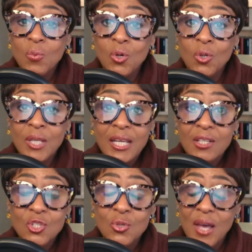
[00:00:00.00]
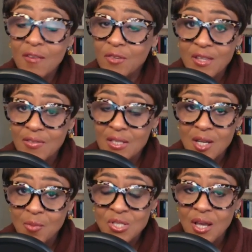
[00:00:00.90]
will link to everything that
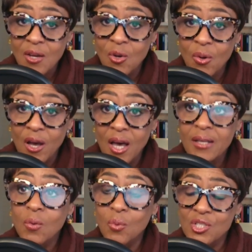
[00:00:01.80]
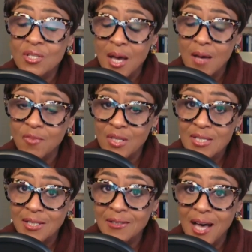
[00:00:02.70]
Deborah's got going on, which is
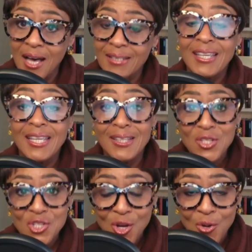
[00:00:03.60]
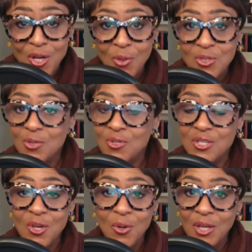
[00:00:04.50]
obviously a lot, in the show notes. So
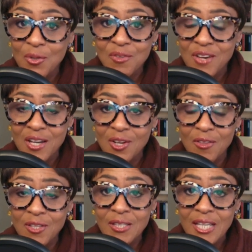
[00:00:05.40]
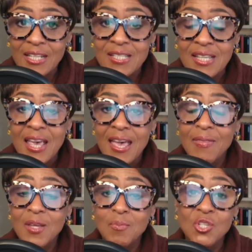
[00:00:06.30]
just go there to find all the links, and
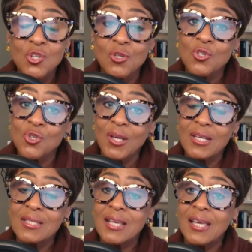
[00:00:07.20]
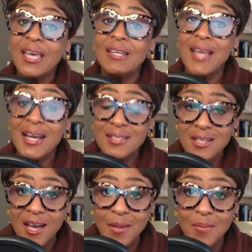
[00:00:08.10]
then be sure to join us again next
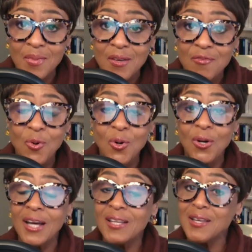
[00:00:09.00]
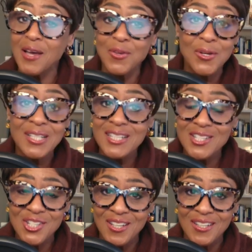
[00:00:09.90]
time for another
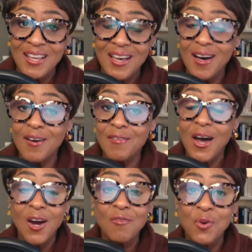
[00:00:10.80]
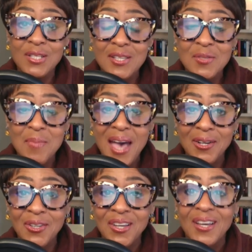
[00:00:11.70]
edition of Our Voices
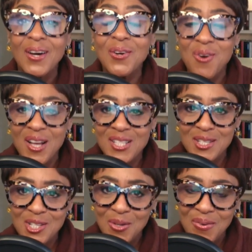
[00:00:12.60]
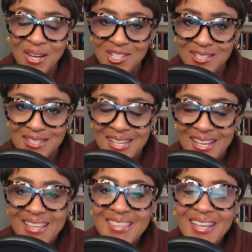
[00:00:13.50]
Matter Across the Generations.
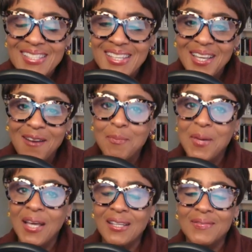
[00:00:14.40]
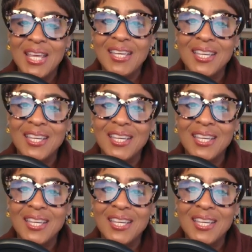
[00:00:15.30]
Thanks again, everybody. Take